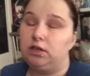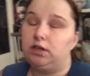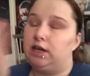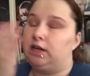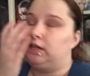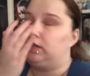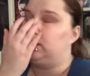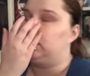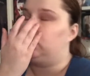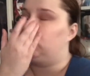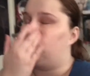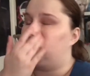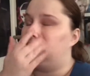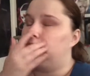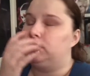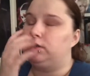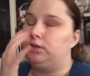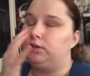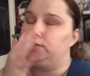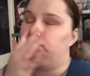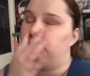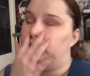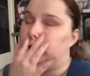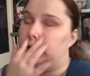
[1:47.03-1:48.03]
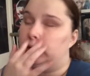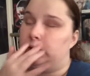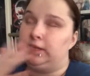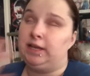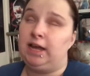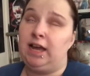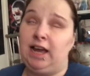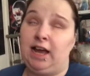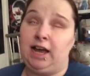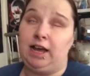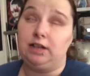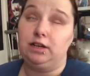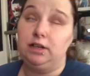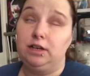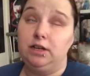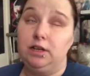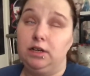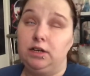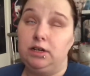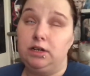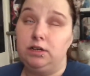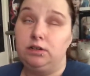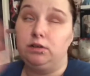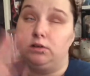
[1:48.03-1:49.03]
And then once you've done that,
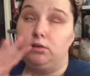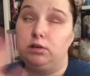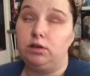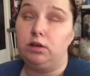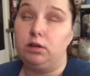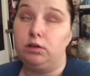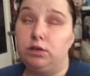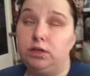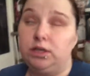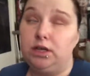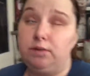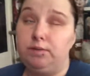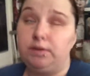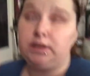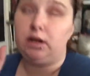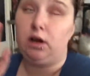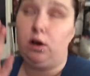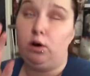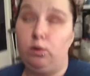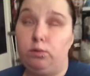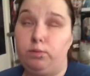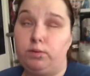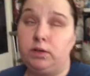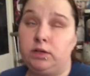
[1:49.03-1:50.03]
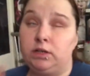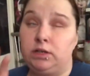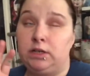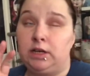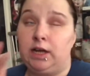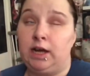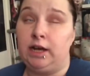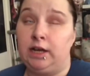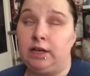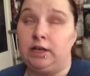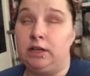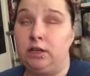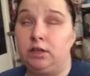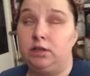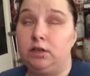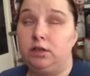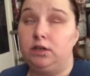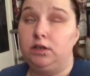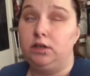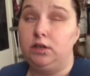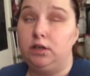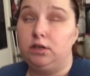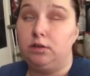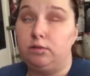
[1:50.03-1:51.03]
you're going to leave it overnight
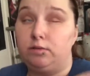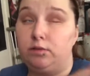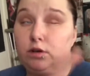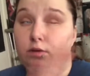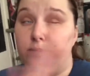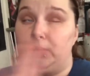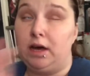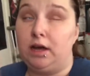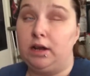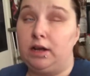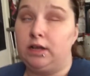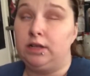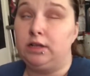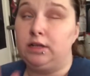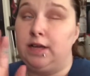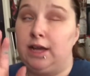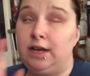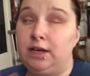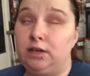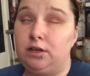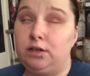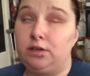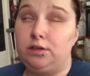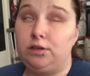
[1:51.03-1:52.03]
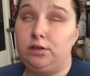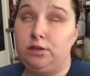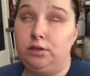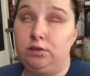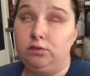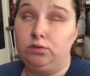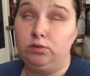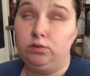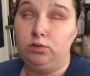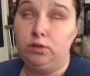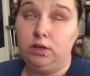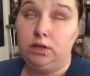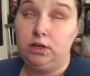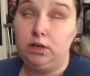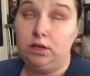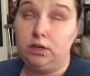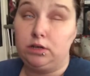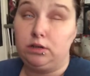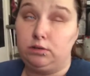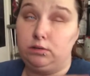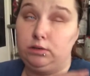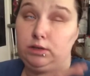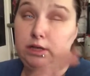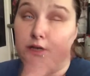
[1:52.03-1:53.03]
for about a day or two
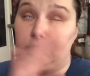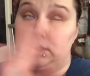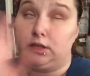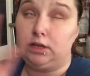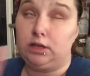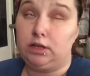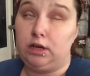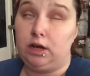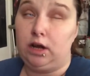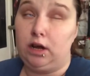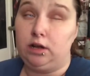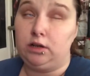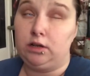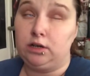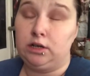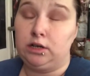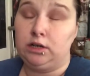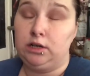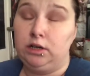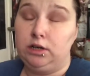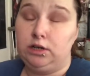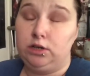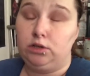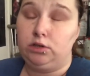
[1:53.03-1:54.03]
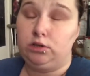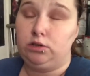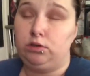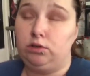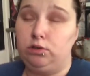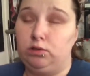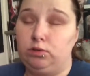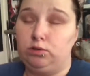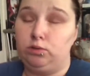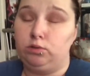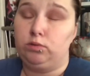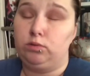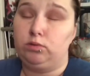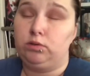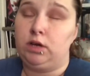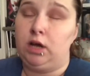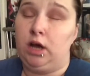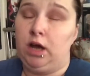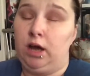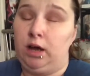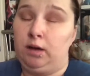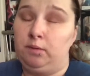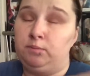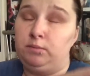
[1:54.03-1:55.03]
to get the color to
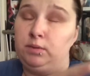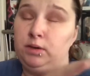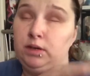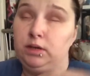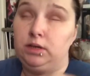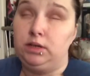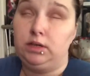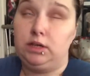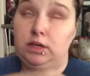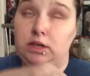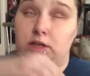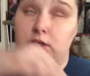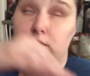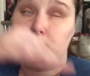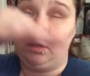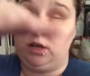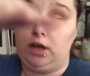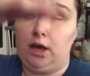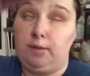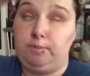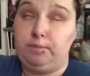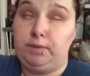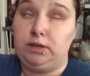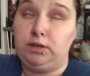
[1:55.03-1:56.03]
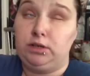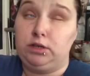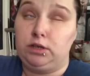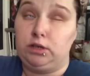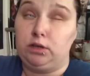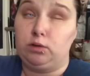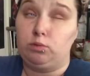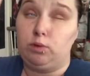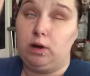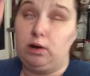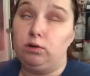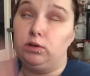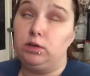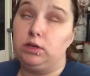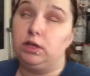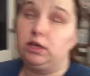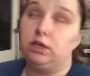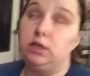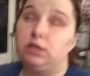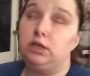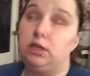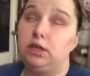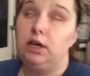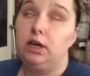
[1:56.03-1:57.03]
come in, up into the
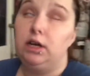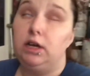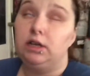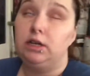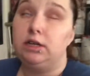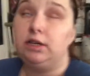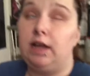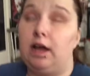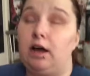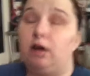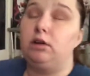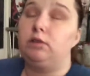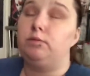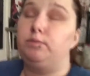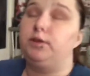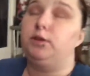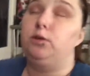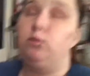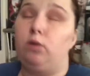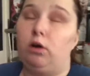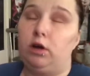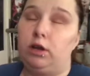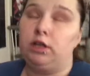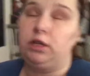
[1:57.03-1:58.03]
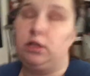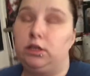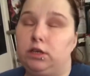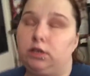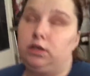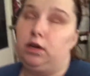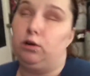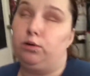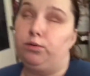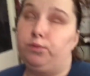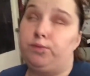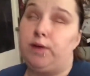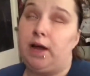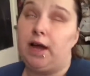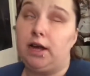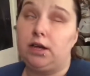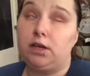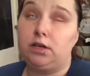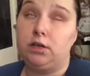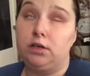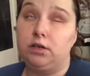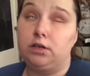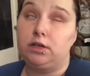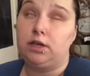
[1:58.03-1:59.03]
roses. Now, if you want it to go
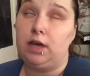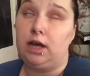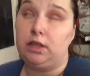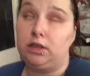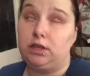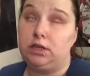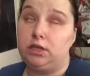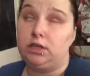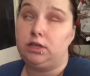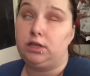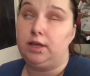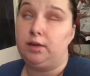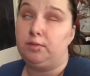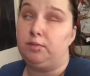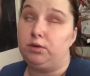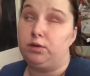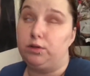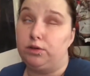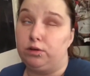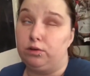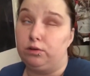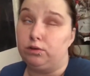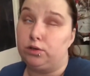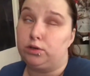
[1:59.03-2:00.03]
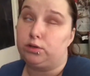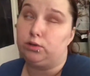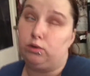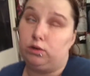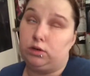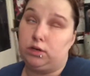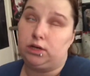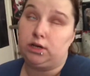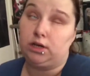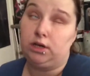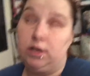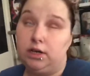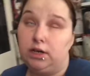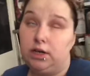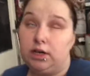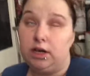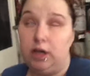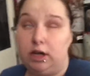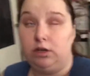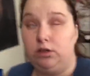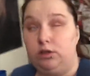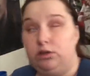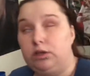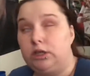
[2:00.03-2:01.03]
faster, cut the stem a little shorter
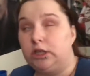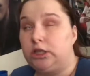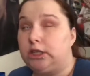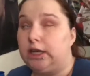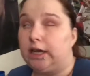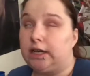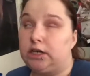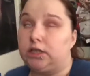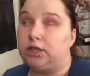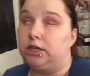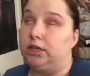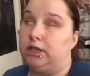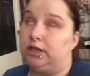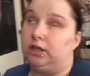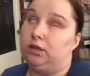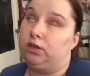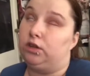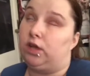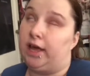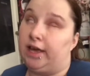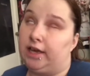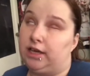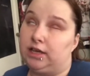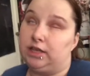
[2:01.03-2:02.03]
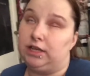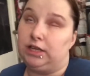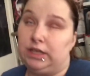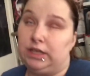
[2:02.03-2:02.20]
and do the sectioning like